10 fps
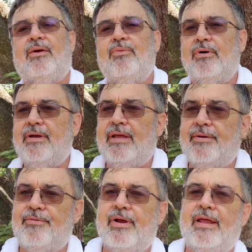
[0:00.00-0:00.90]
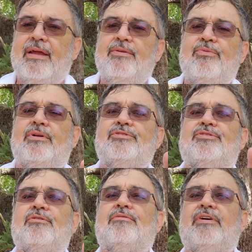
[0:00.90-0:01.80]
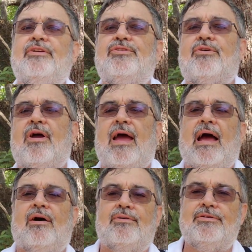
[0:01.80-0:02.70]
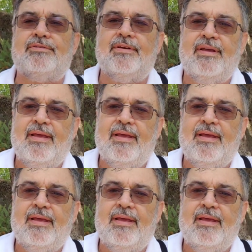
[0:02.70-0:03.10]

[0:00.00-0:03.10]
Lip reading: We'll get it ready and we'll serve it at your house."